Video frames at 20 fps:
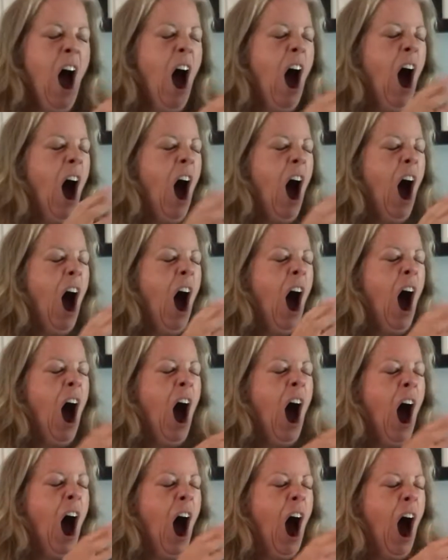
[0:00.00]

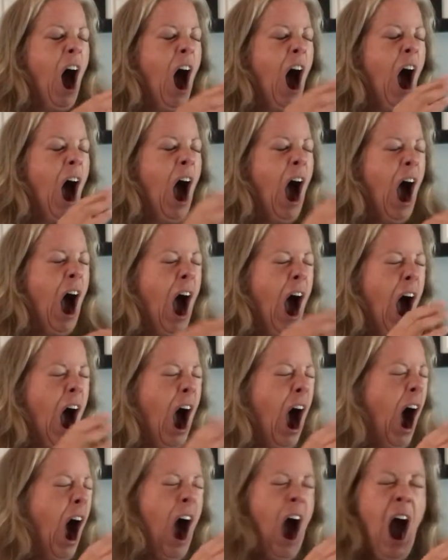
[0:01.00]

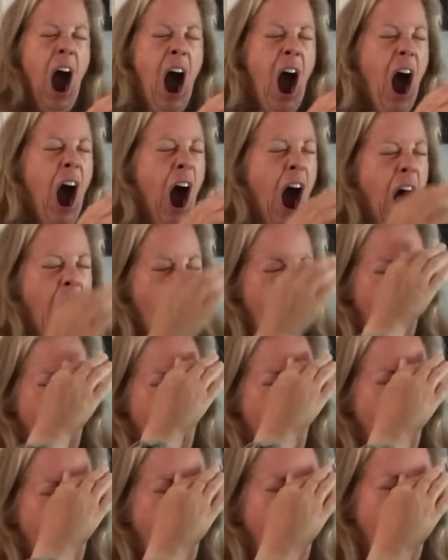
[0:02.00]

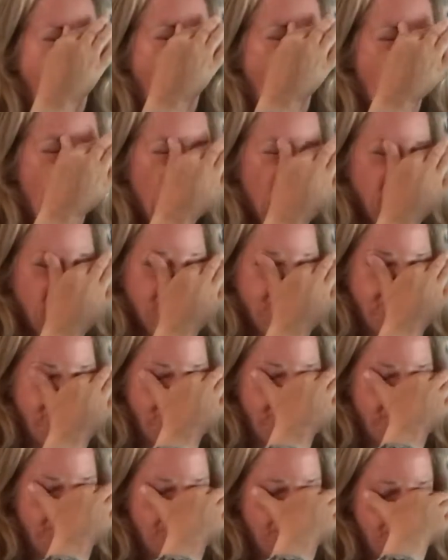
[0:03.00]

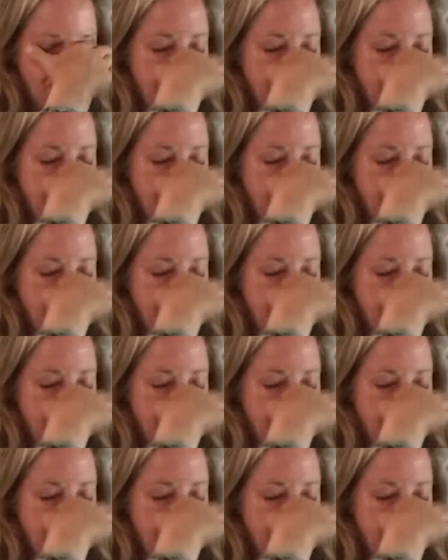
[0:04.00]
(silence)